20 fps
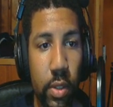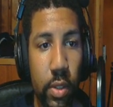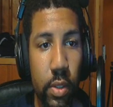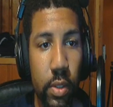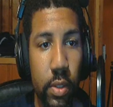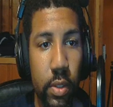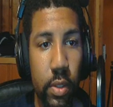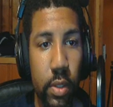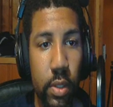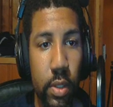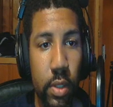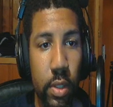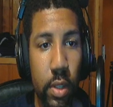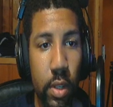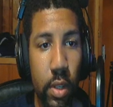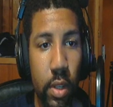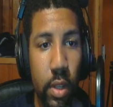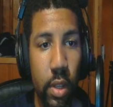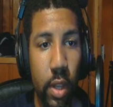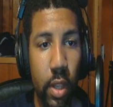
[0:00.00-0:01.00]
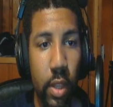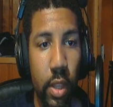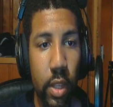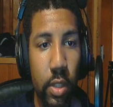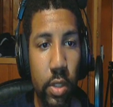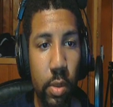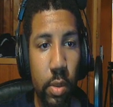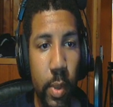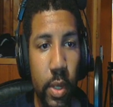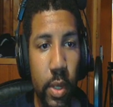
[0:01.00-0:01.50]
I think
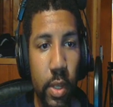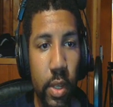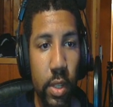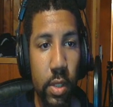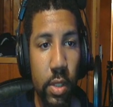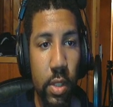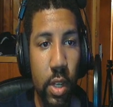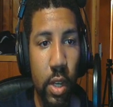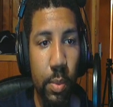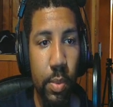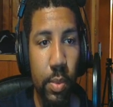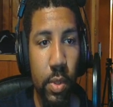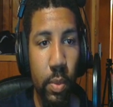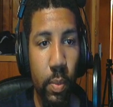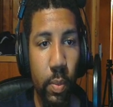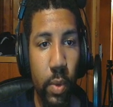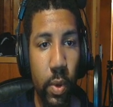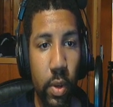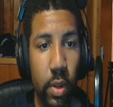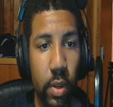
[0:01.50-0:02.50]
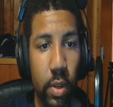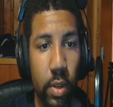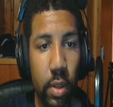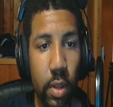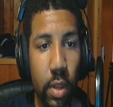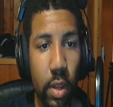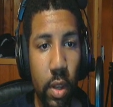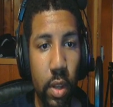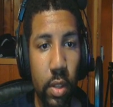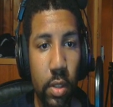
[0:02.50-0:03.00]
it's on my desktop somewhere.
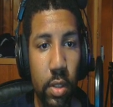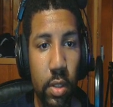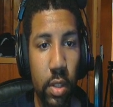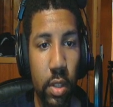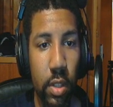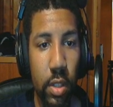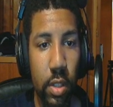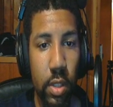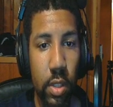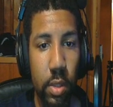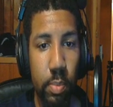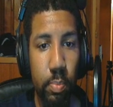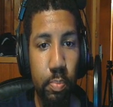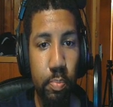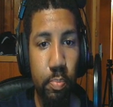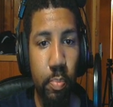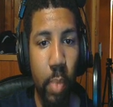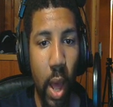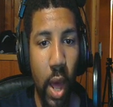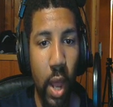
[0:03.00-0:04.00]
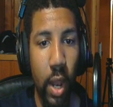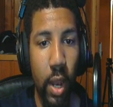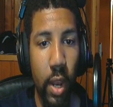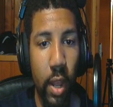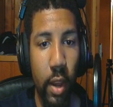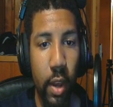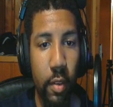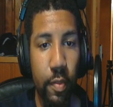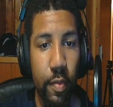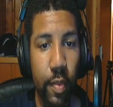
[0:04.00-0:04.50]
Uh, it's in the
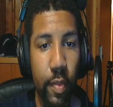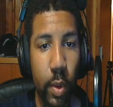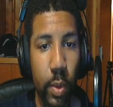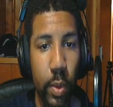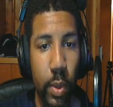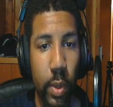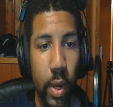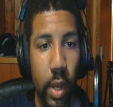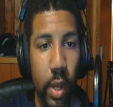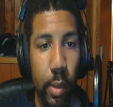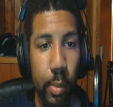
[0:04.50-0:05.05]
spotlock folder, I